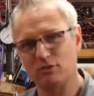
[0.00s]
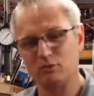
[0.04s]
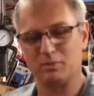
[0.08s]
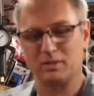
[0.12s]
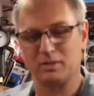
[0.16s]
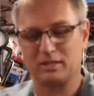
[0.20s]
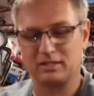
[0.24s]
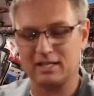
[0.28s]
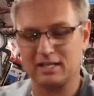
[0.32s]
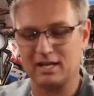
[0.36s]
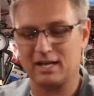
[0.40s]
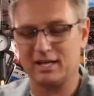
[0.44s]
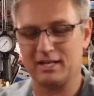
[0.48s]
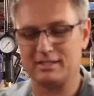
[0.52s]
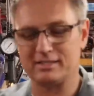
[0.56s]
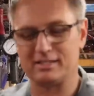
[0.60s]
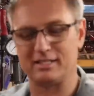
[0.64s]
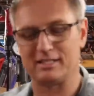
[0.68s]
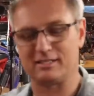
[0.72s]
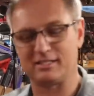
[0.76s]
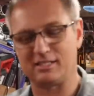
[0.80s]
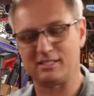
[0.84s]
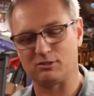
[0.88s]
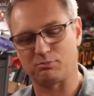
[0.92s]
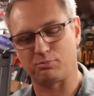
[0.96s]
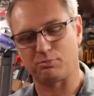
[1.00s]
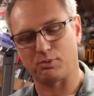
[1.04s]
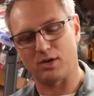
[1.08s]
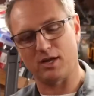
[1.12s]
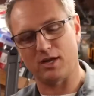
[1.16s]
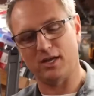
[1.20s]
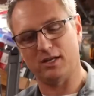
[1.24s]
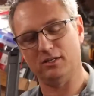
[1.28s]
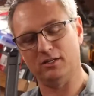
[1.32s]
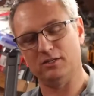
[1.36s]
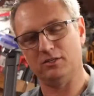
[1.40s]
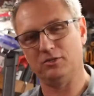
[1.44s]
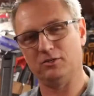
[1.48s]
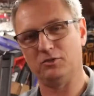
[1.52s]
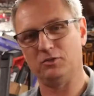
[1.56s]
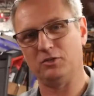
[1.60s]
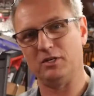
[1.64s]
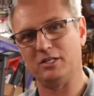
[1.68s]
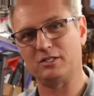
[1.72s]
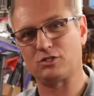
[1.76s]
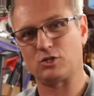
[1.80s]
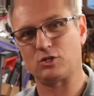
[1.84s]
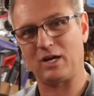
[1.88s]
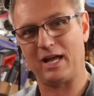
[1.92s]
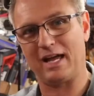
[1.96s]
you, but guys, this is brand new.
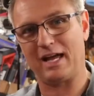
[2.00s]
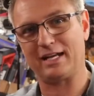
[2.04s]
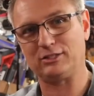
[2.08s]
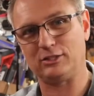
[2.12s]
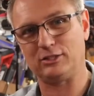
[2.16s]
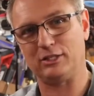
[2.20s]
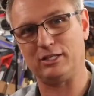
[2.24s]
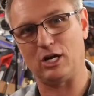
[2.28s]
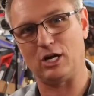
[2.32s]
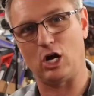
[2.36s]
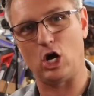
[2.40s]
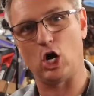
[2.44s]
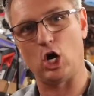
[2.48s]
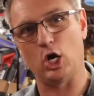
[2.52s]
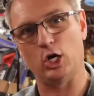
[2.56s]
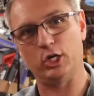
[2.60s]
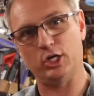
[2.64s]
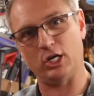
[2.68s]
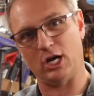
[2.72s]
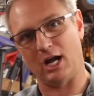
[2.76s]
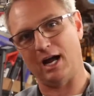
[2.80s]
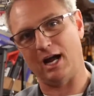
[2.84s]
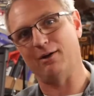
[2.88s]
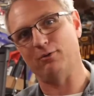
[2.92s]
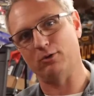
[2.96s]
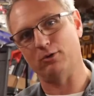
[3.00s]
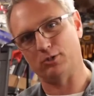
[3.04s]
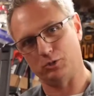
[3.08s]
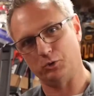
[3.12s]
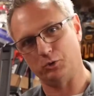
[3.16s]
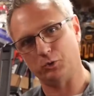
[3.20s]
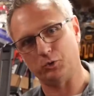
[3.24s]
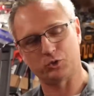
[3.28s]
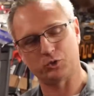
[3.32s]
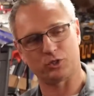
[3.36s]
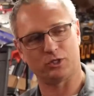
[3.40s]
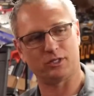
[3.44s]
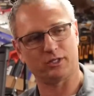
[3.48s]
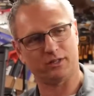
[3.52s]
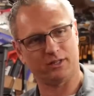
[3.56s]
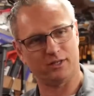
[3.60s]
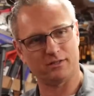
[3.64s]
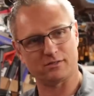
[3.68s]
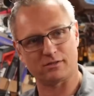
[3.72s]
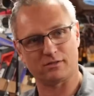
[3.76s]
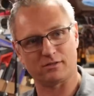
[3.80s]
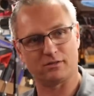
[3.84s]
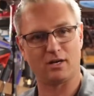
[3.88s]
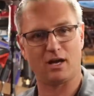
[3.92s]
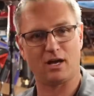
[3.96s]
These are actually on our tool truck.
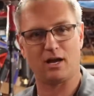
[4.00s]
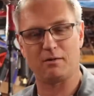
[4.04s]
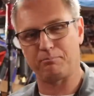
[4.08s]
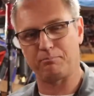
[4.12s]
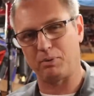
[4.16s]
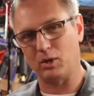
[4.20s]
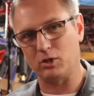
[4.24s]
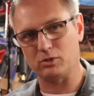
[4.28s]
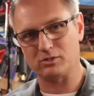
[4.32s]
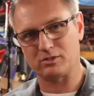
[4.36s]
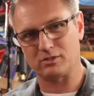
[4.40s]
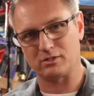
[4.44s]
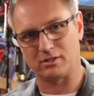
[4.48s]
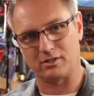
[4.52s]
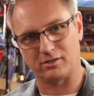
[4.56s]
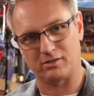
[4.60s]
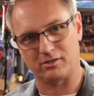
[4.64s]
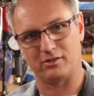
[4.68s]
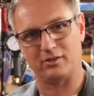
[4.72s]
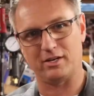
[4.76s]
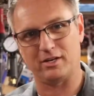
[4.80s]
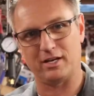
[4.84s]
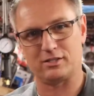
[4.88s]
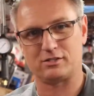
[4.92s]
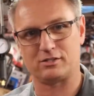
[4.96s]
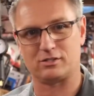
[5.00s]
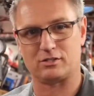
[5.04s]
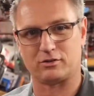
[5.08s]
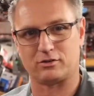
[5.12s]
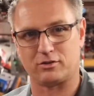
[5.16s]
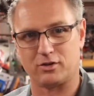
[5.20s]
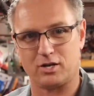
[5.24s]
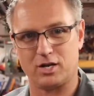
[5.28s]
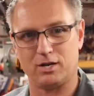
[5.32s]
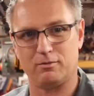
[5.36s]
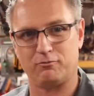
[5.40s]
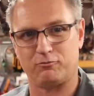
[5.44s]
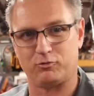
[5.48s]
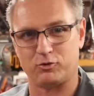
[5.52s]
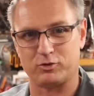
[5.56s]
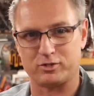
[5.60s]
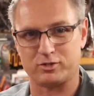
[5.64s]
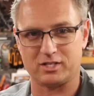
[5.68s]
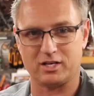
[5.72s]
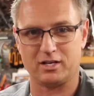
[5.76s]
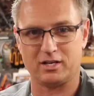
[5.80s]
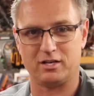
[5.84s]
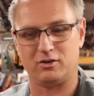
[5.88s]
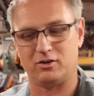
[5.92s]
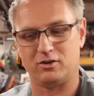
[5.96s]
These are not posted on our Instagram for
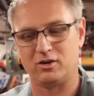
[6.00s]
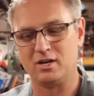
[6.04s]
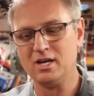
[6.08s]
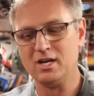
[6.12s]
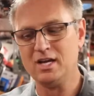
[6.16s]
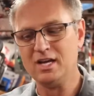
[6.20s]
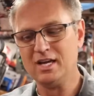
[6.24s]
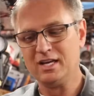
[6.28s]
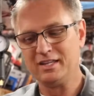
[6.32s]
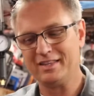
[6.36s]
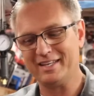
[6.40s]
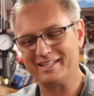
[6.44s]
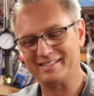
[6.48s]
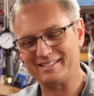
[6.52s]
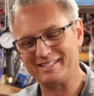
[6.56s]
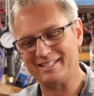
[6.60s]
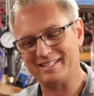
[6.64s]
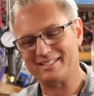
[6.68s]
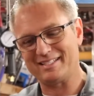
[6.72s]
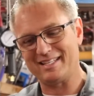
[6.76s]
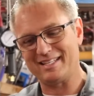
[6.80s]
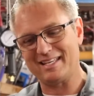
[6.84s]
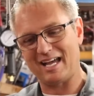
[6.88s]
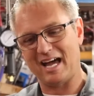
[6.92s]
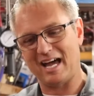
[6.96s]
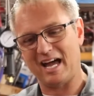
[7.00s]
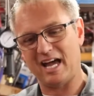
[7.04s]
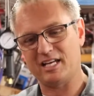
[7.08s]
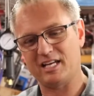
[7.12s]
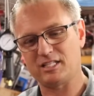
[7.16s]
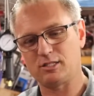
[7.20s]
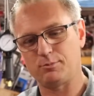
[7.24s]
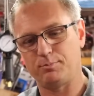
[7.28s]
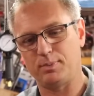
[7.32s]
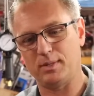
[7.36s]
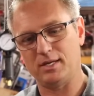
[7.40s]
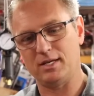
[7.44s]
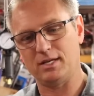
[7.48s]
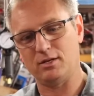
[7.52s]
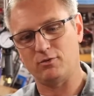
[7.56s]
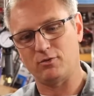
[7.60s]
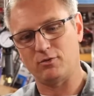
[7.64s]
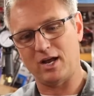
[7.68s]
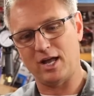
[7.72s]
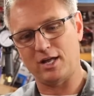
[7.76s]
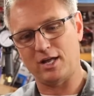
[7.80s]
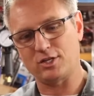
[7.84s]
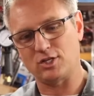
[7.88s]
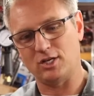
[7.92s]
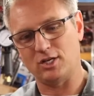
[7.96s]
sale. This is the high-speed
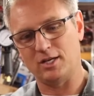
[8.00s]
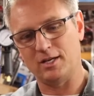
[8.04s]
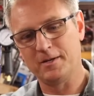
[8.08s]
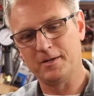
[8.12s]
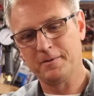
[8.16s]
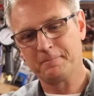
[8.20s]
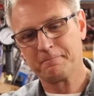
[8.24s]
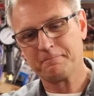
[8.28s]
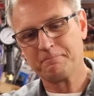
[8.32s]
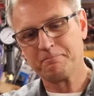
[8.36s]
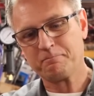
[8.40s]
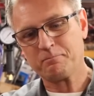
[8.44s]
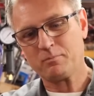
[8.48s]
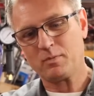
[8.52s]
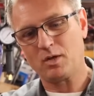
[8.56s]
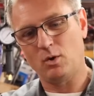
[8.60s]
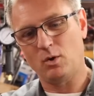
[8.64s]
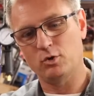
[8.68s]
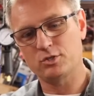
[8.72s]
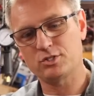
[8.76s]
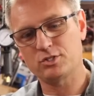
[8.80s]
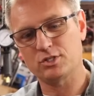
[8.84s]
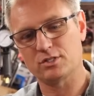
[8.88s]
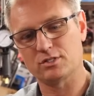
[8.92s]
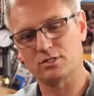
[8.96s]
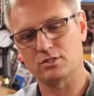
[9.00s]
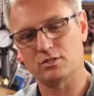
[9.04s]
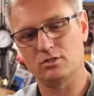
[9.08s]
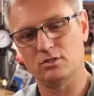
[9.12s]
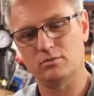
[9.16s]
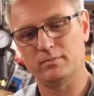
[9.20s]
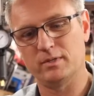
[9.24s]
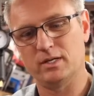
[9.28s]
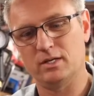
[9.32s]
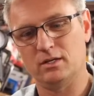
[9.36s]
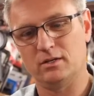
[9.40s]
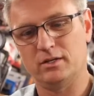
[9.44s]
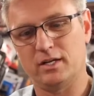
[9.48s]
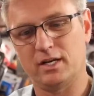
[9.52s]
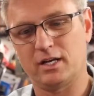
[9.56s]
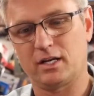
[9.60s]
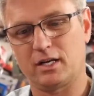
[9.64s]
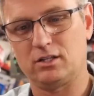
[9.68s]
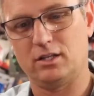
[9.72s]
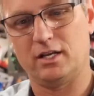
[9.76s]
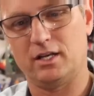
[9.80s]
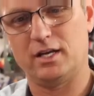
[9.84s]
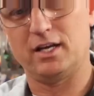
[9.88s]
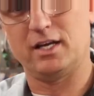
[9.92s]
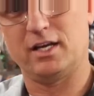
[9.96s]
ratchet. I want you to zoom in on that
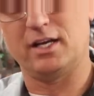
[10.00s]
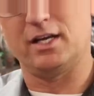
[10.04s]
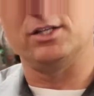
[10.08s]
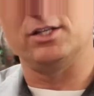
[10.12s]
clay